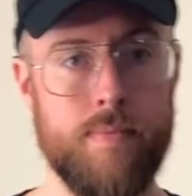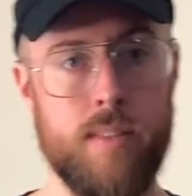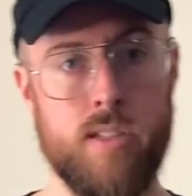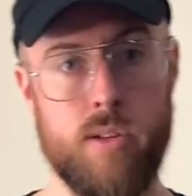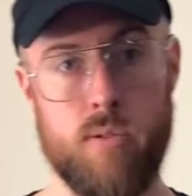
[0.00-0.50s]

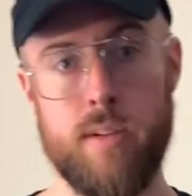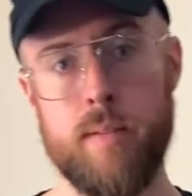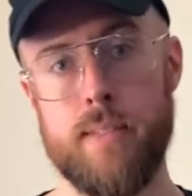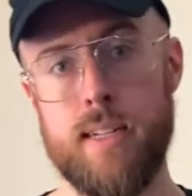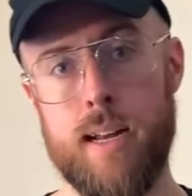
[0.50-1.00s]
So the
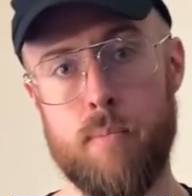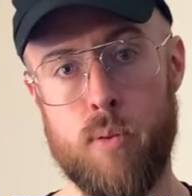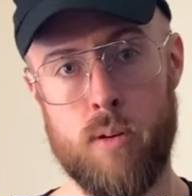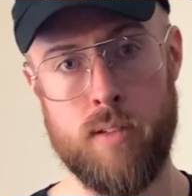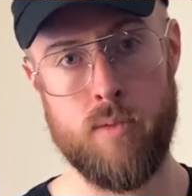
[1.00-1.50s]
rhythm is not
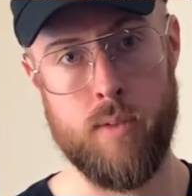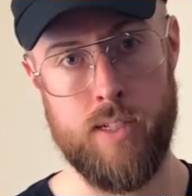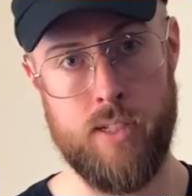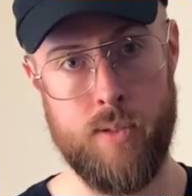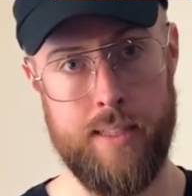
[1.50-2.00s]
important when
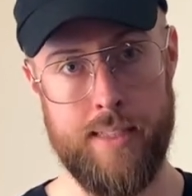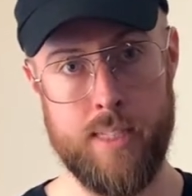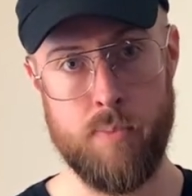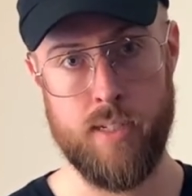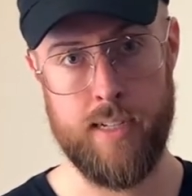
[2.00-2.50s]
doing this
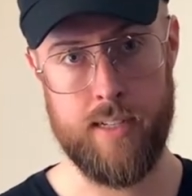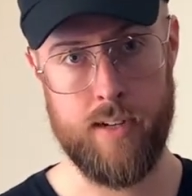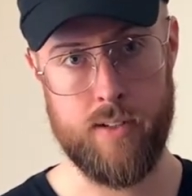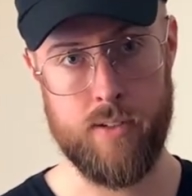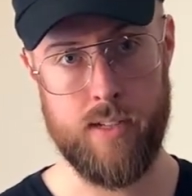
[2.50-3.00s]
particular
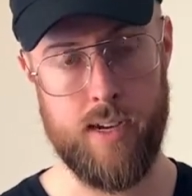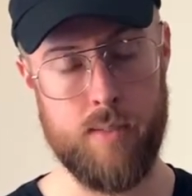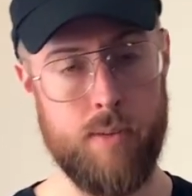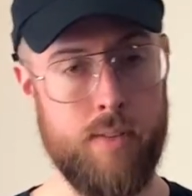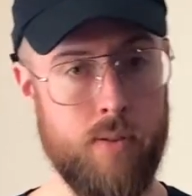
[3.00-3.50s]
exercise,
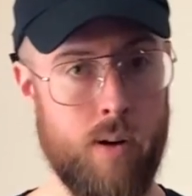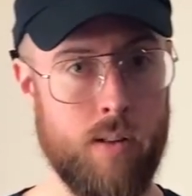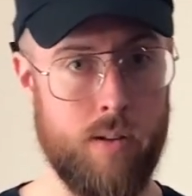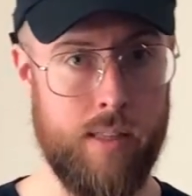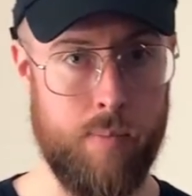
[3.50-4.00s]
but if you are
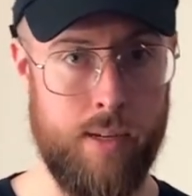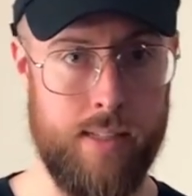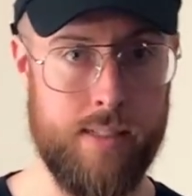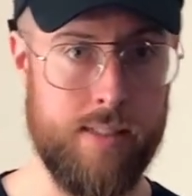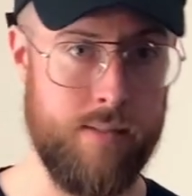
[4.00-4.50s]
learning the
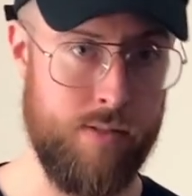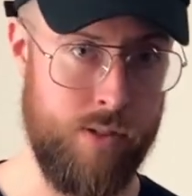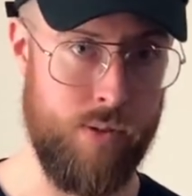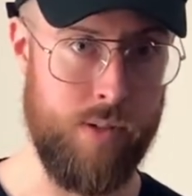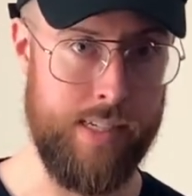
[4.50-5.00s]
piece,
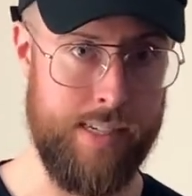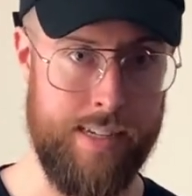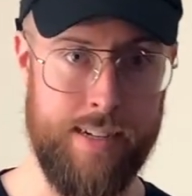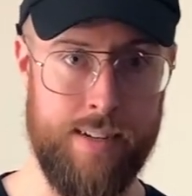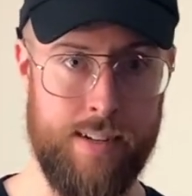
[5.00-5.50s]
do it
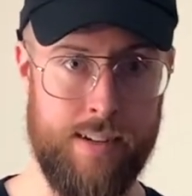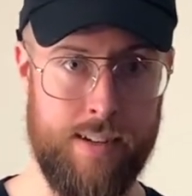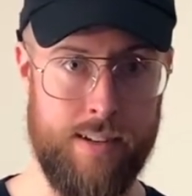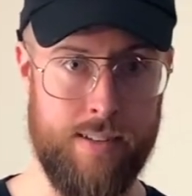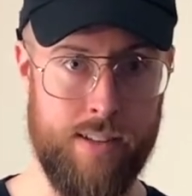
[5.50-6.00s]
in
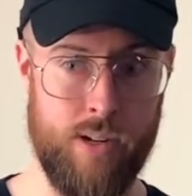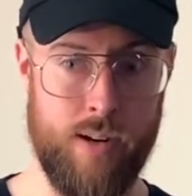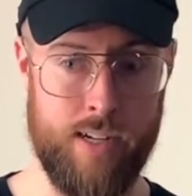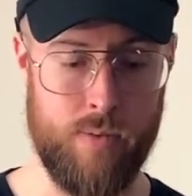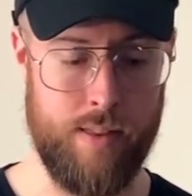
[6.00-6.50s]
the
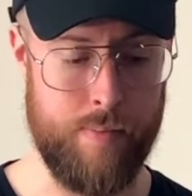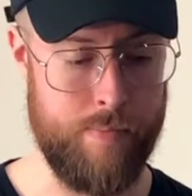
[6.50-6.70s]
correct rhythm.